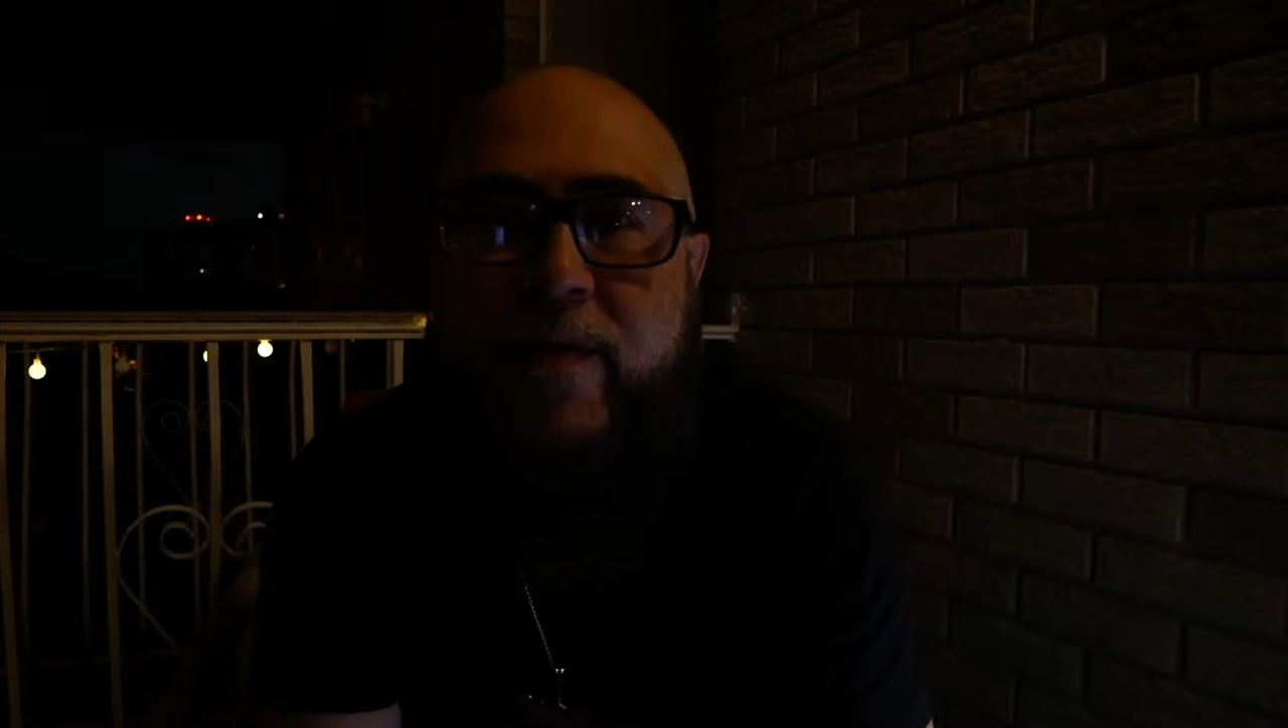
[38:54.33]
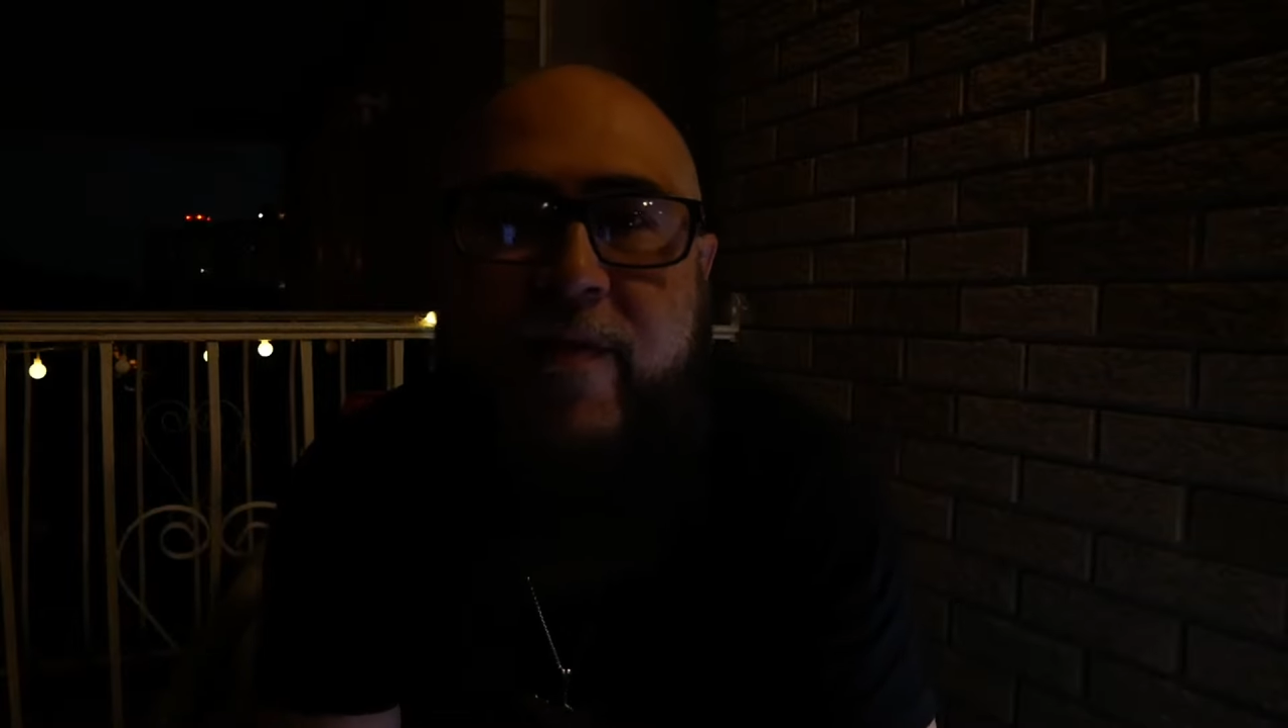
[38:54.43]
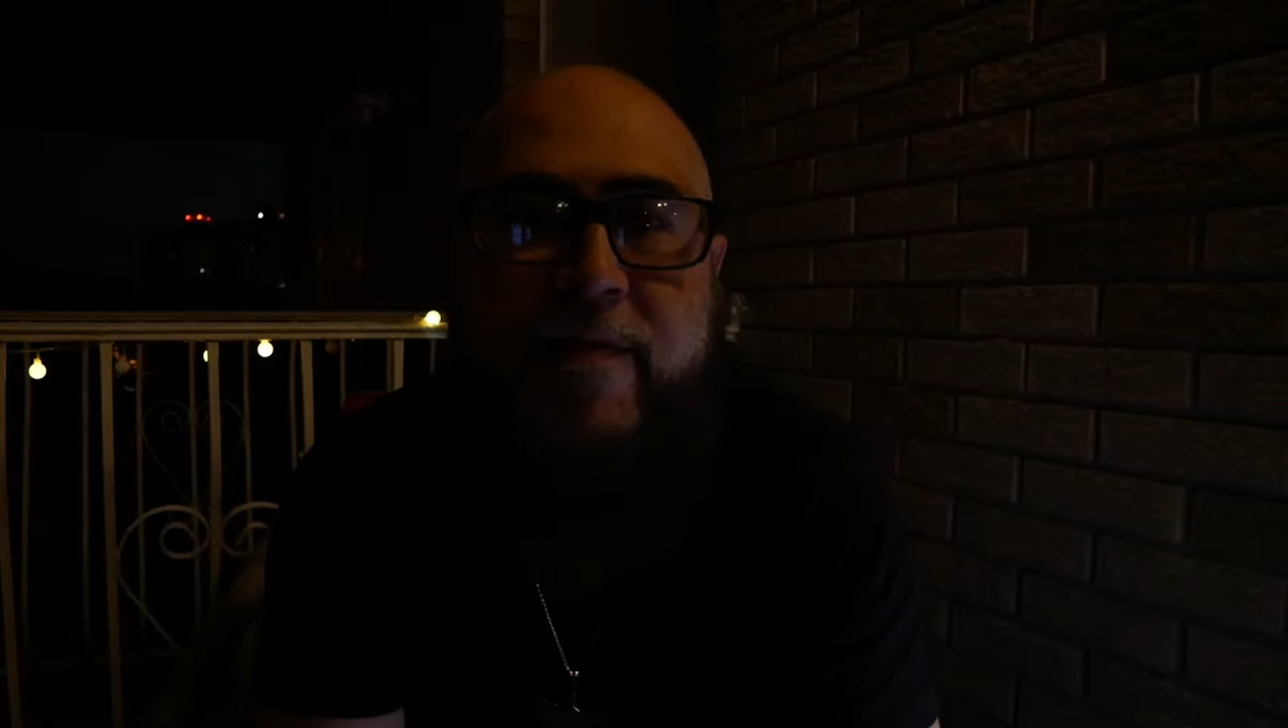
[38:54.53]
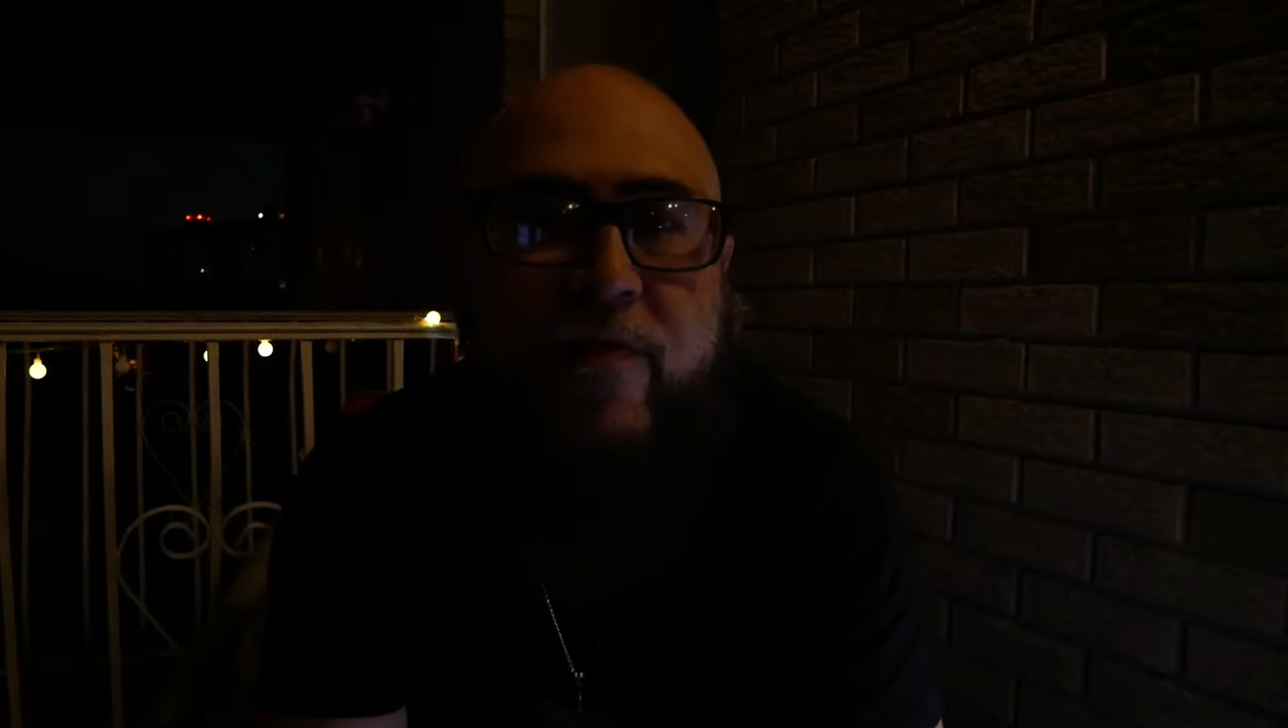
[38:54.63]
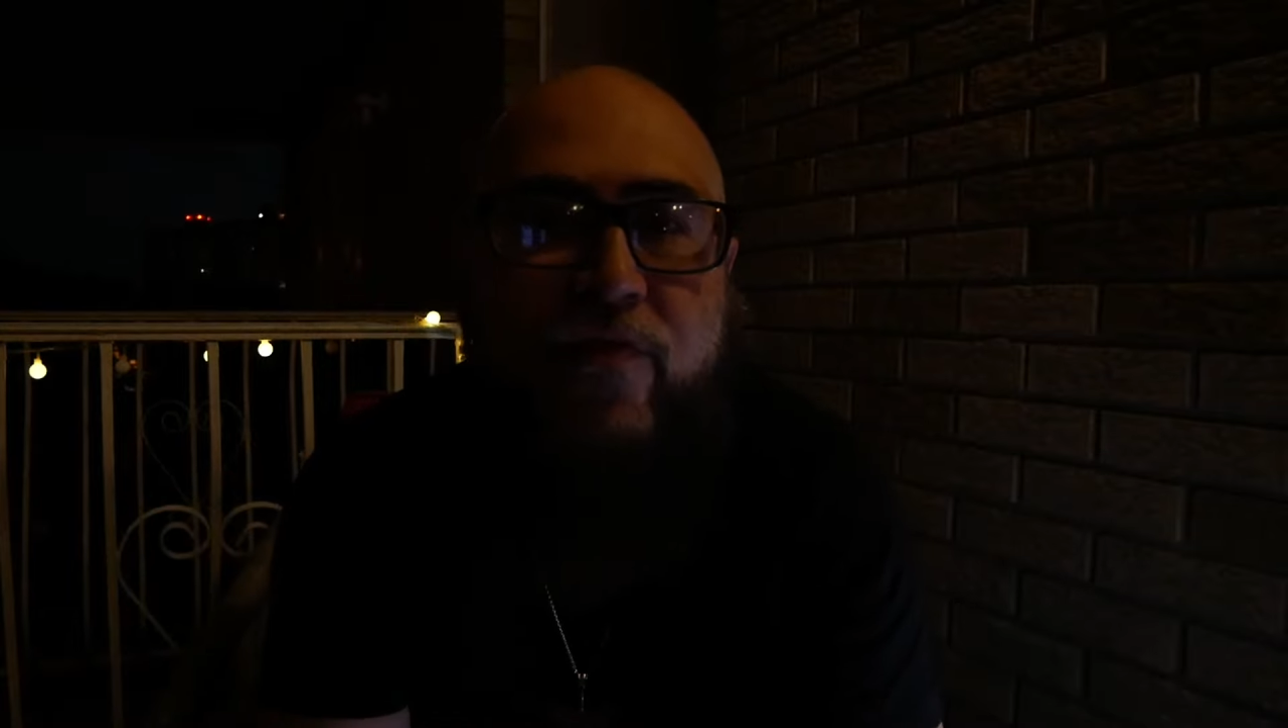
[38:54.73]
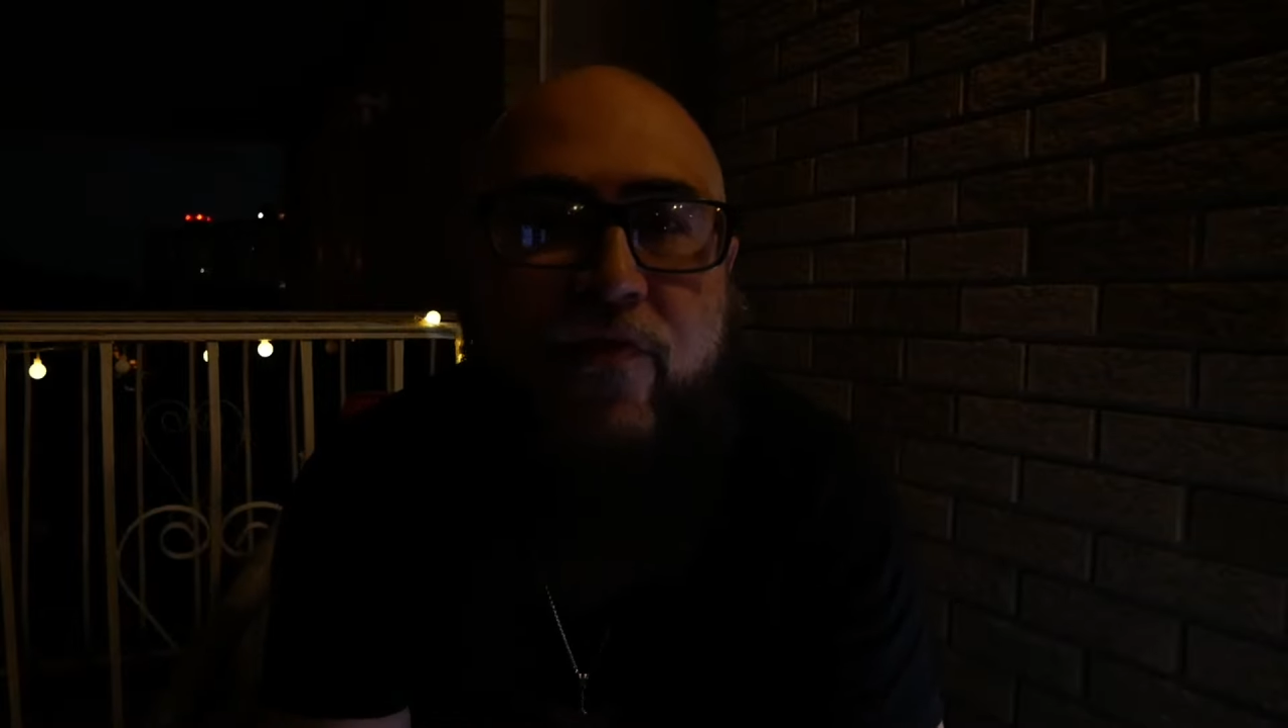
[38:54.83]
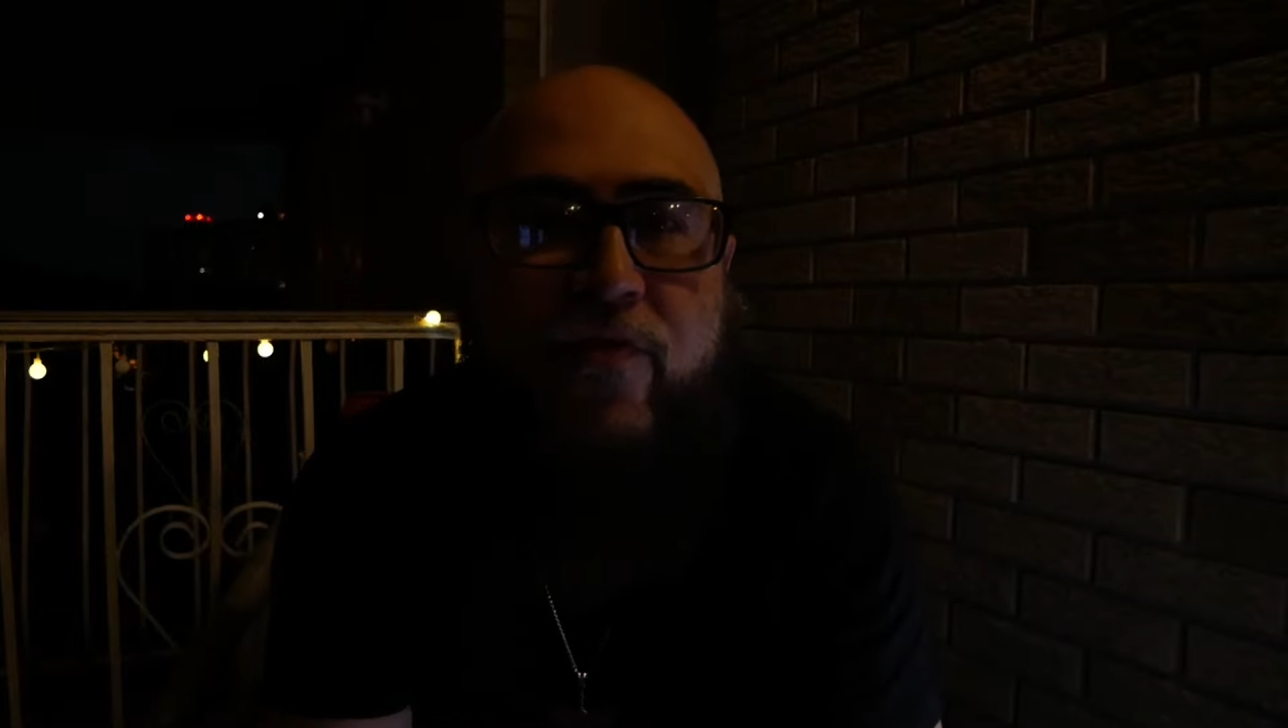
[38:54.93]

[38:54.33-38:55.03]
that these issues